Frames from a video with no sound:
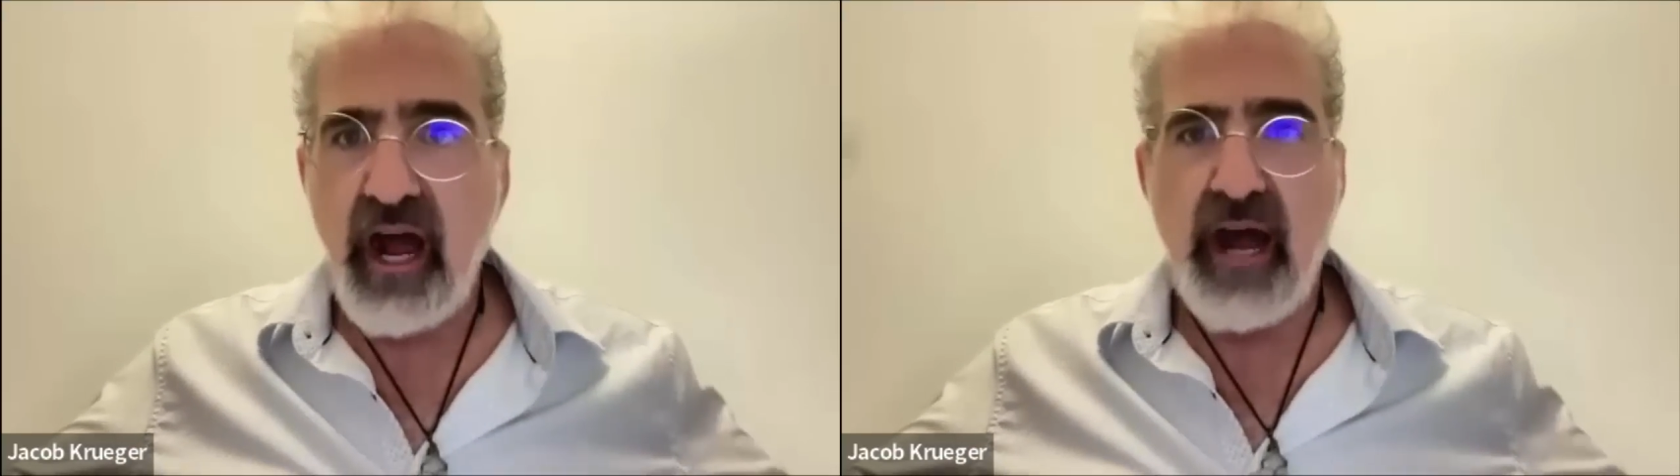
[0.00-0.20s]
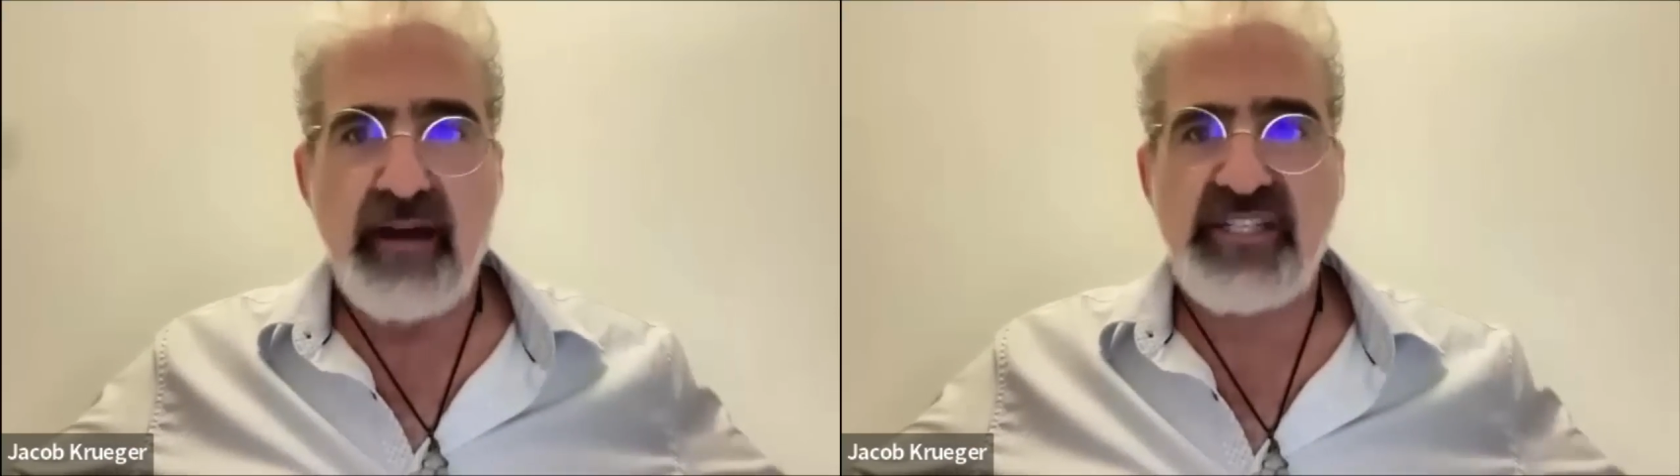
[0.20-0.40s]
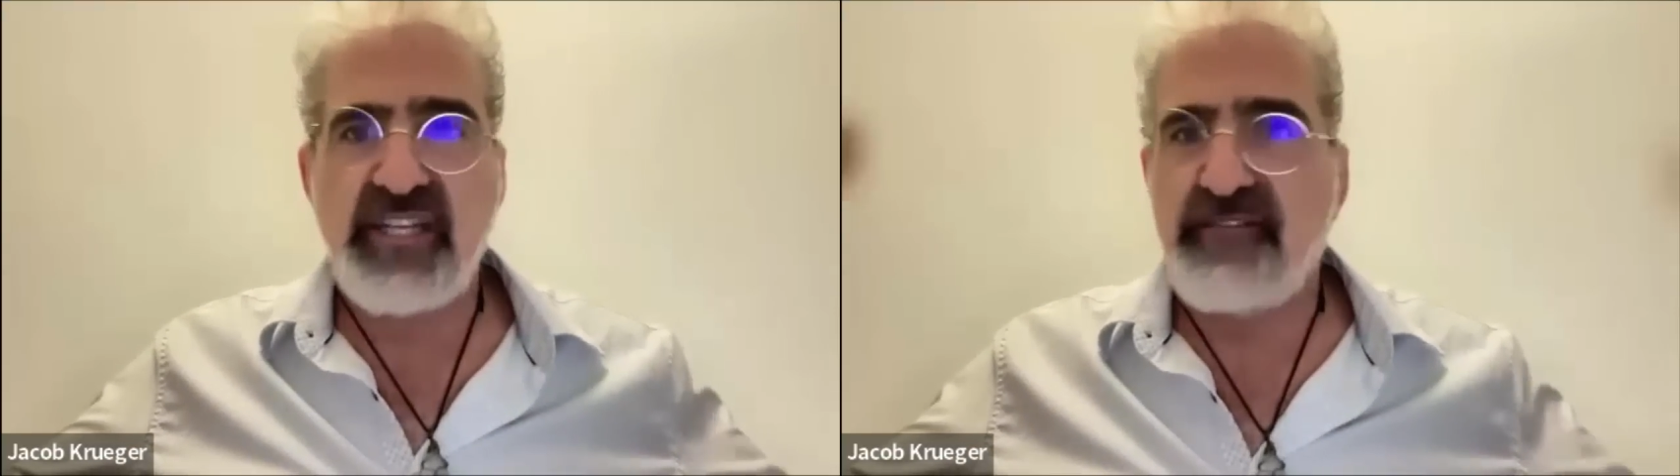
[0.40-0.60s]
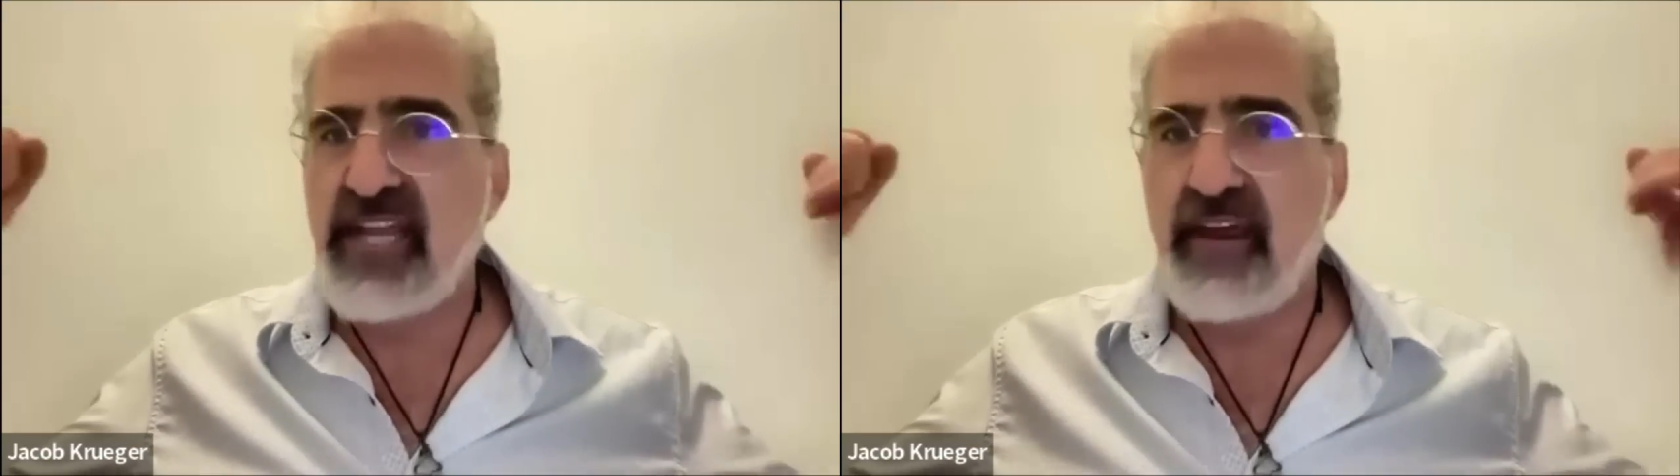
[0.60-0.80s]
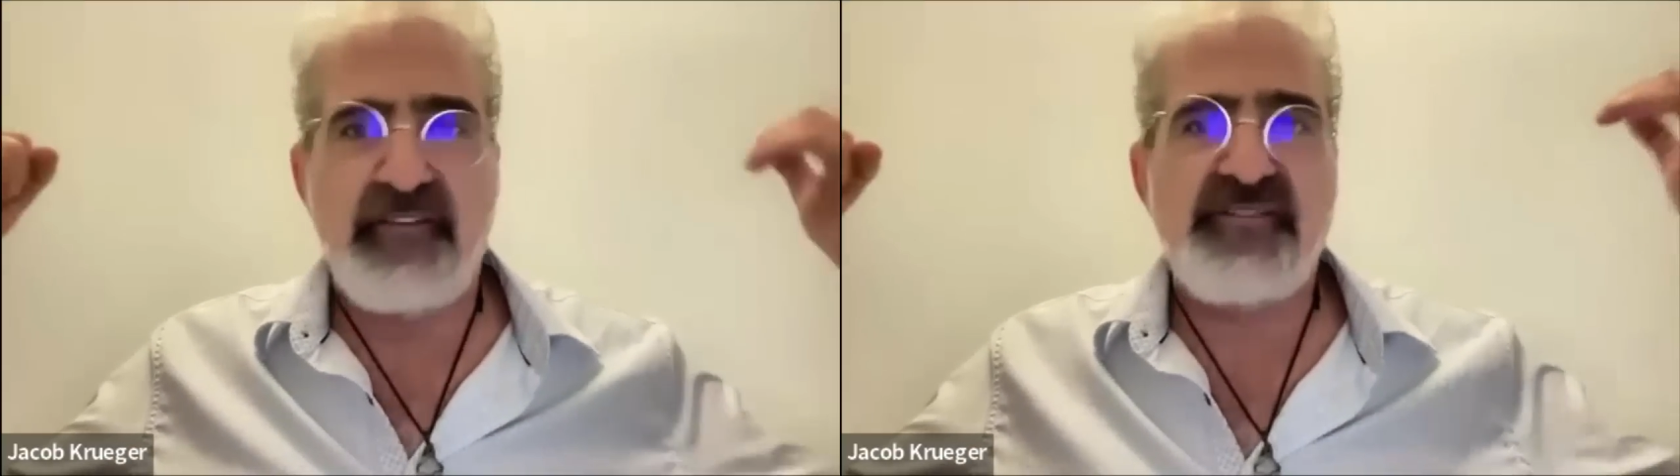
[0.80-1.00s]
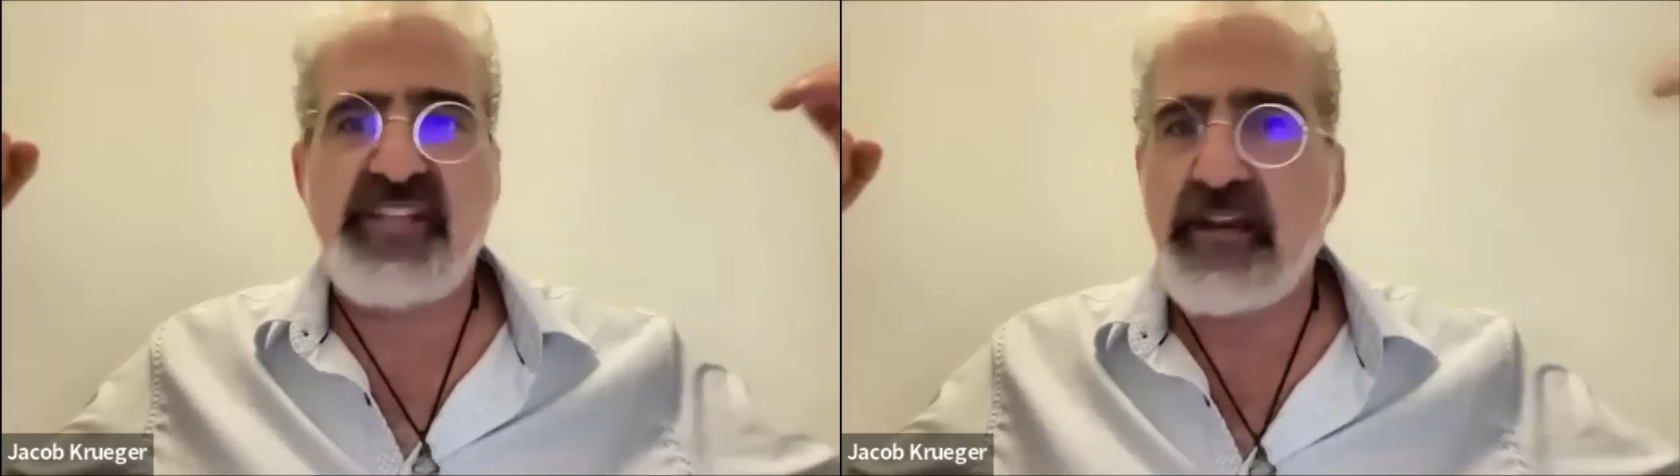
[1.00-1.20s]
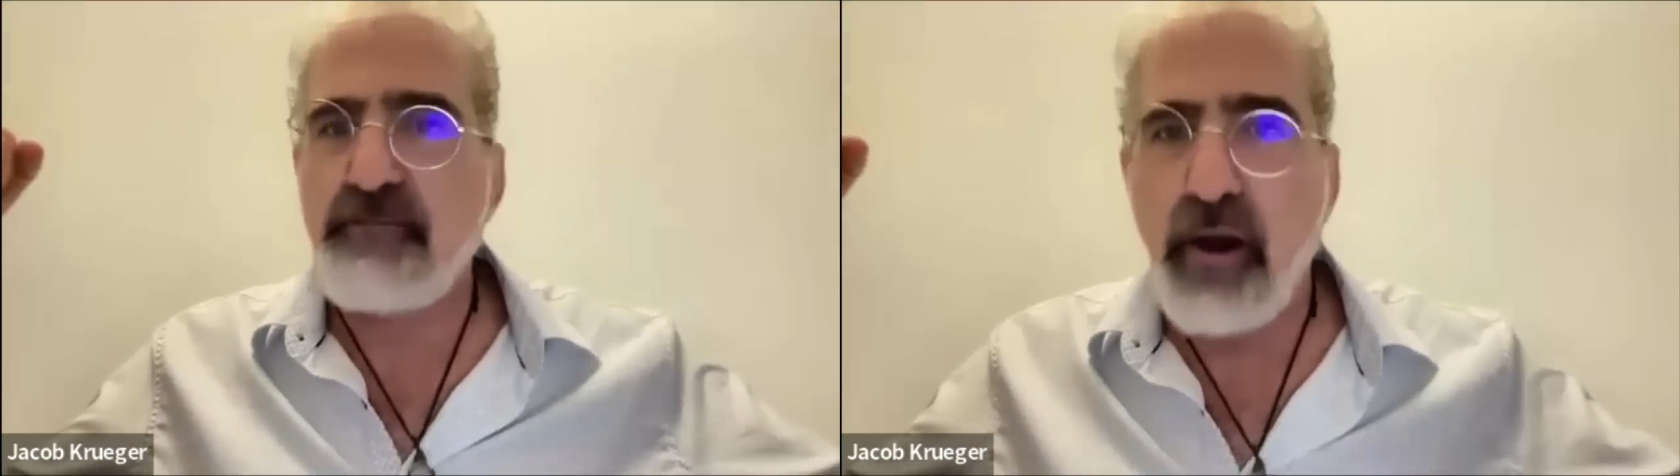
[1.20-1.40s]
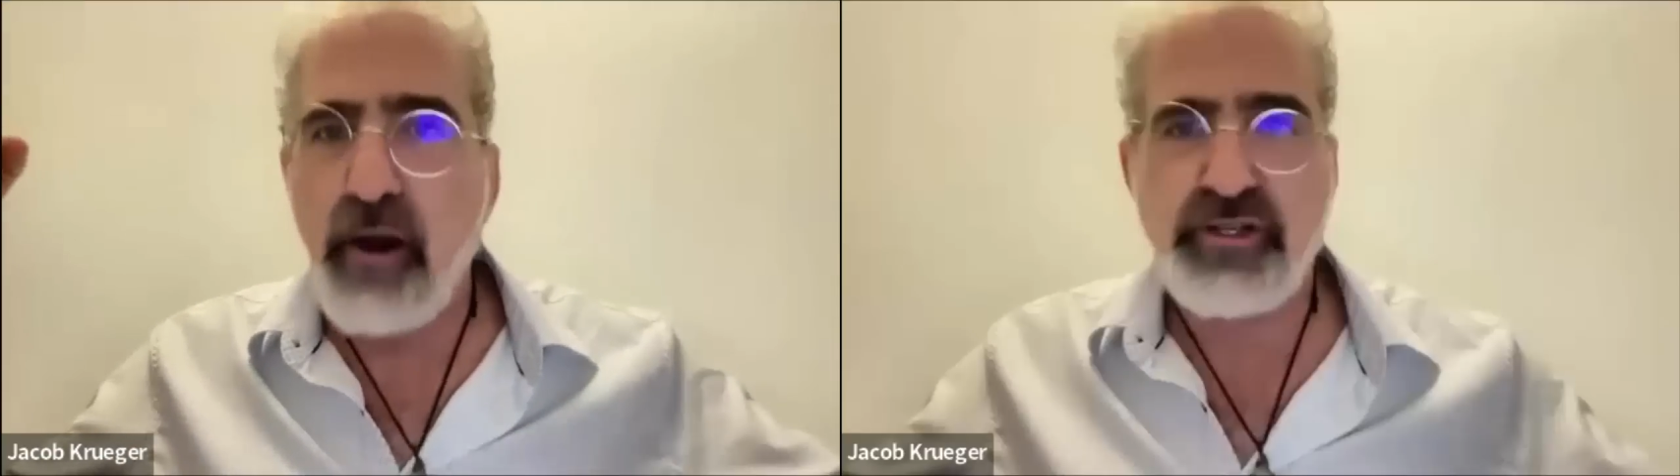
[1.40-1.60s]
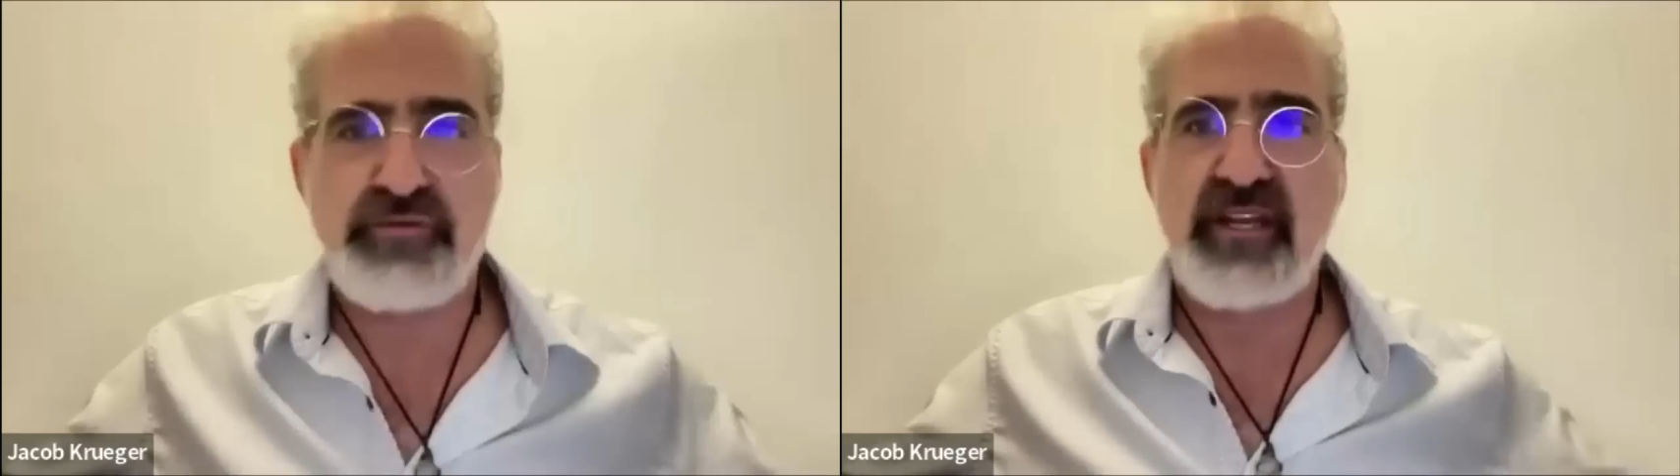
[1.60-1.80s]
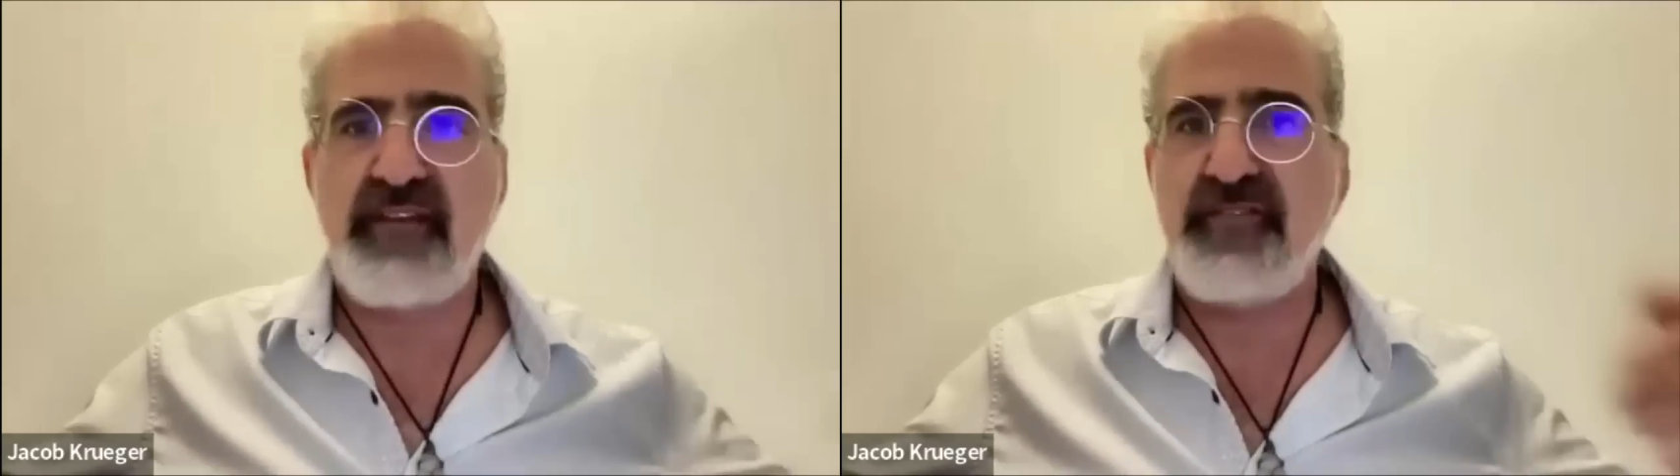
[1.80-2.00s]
So if you've studied poetry,